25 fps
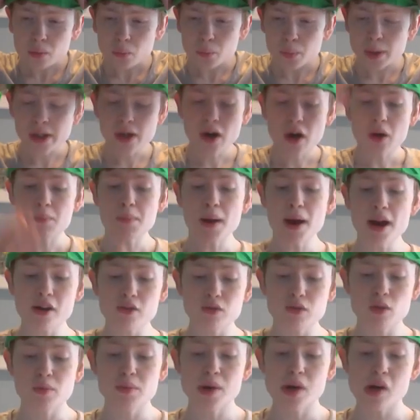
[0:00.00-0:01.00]
We are back
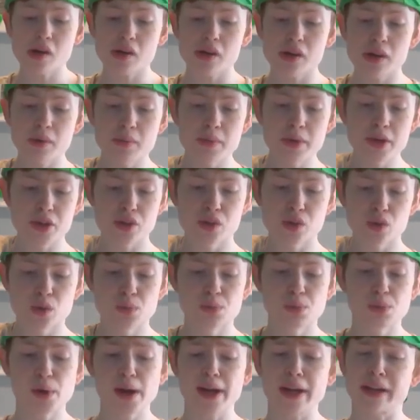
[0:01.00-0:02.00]
from our commercial
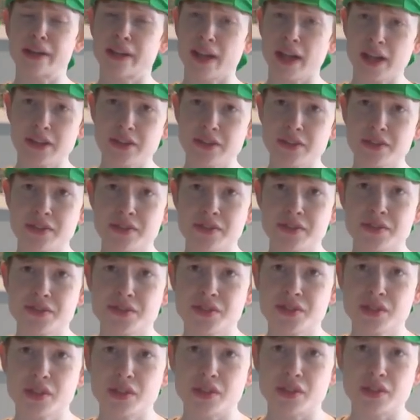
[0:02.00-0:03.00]
break.
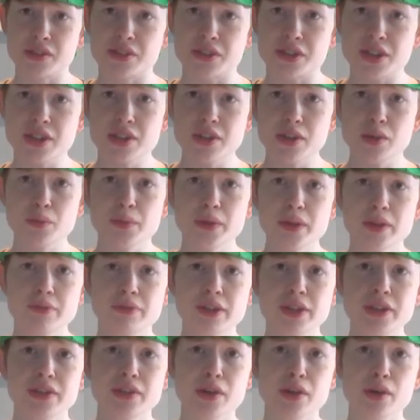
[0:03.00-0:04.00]
Let's continue with the
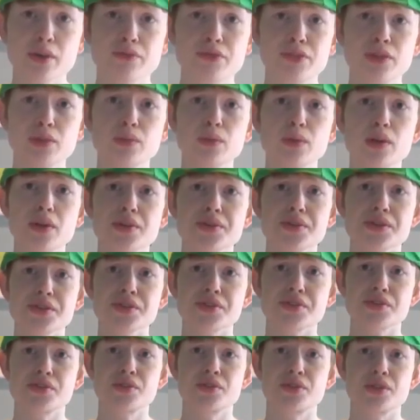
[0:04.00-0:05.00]
video. If you are
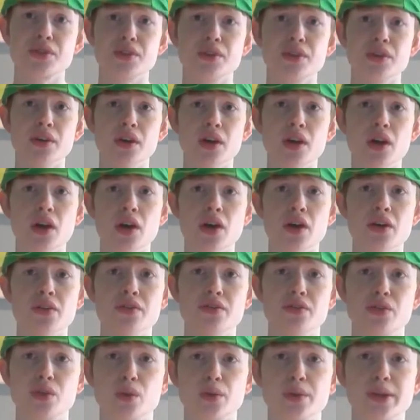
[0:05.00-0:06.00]
just
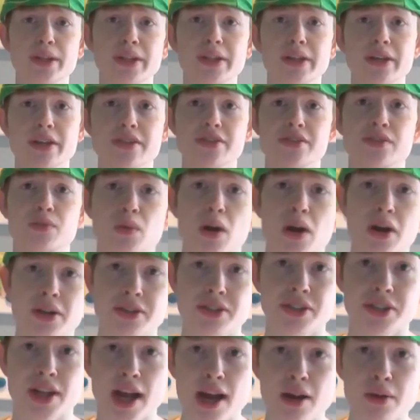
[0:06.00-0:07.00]
joining us
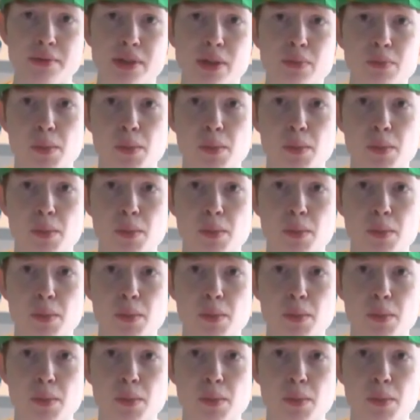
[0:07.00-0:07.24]
right now, you